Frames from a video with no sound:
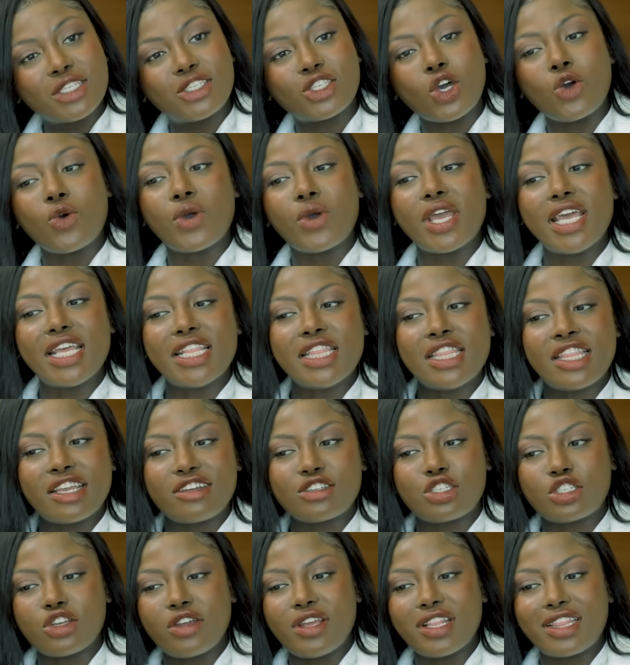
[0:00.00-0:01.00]
So yeah.
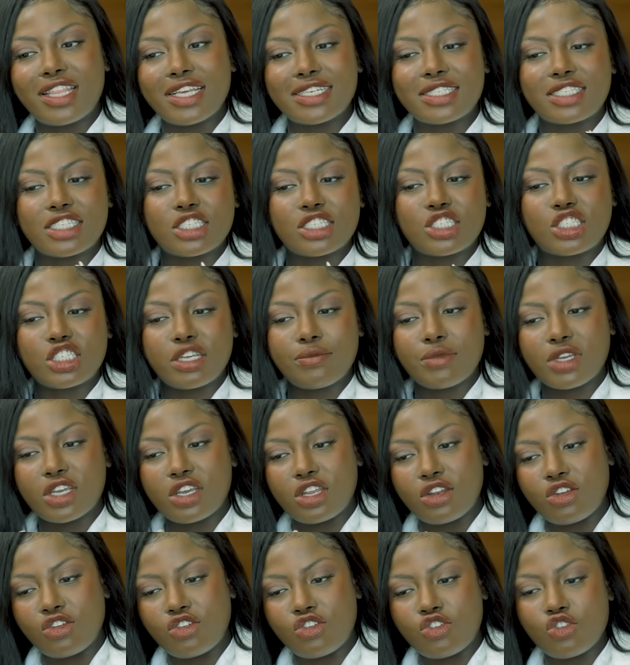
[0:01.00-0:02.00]
there's certain things the gym
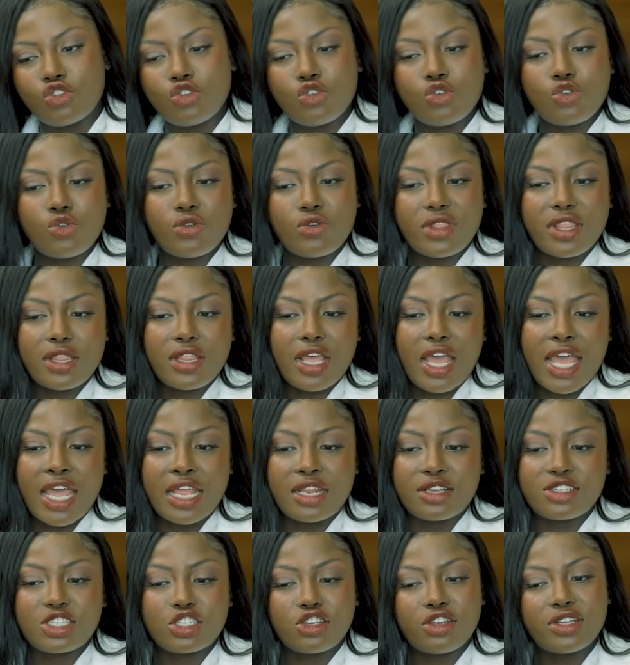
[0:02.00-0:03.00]
can do
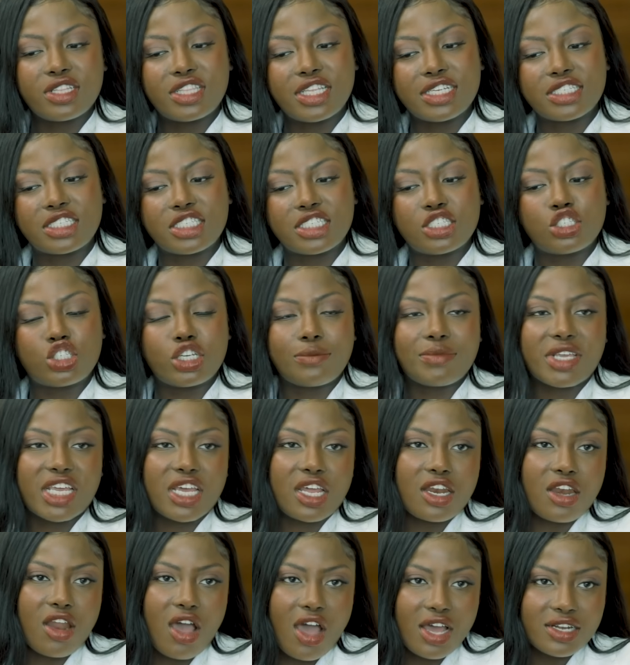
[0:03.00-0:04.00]
and certain things the gym
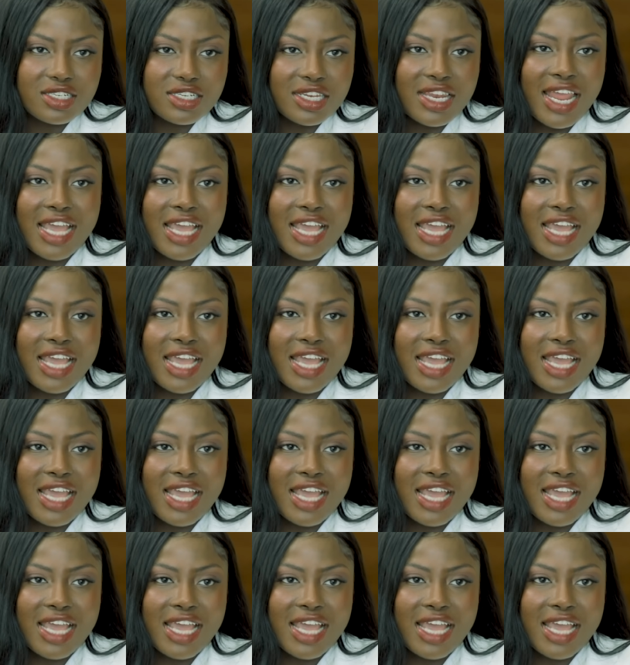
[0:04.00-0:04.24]
cannot.